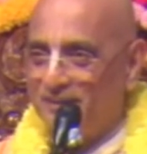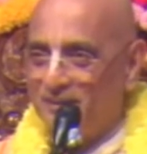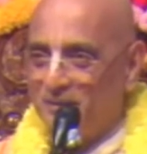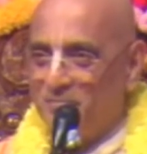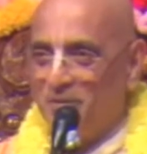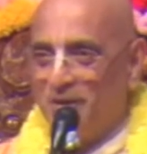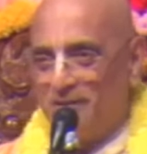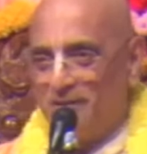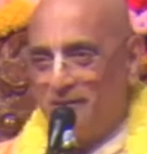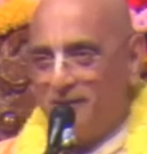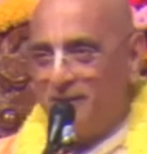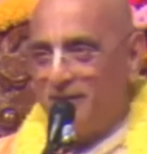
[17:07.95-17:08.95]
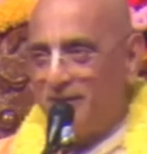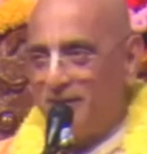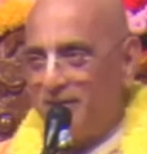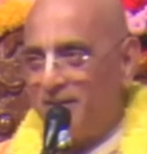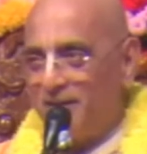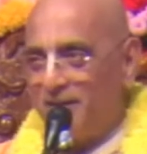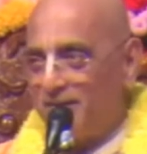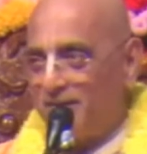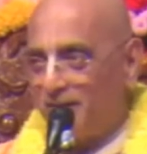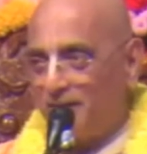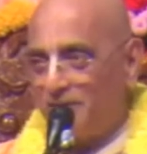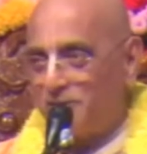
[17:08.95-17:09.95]
But here it is
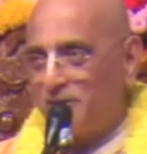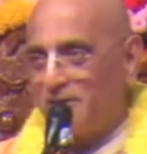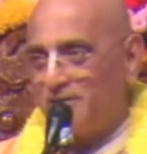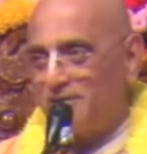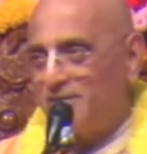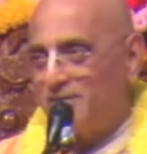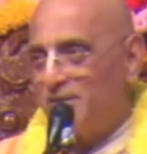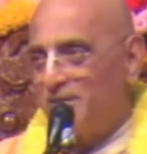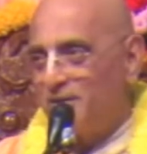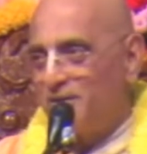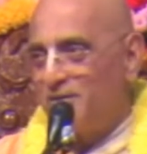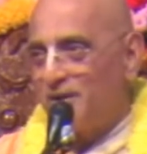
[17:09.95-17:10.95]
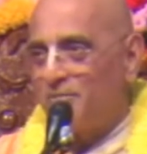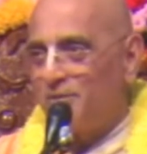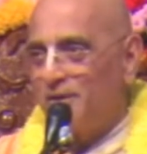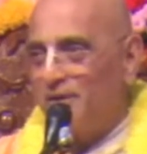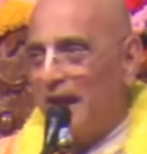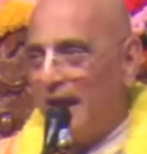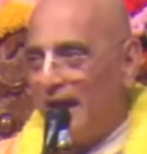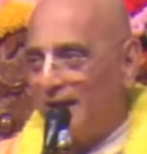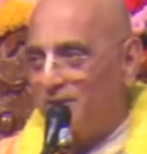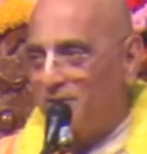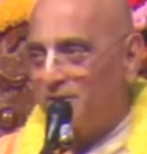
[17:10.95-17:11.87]
such a terrible act.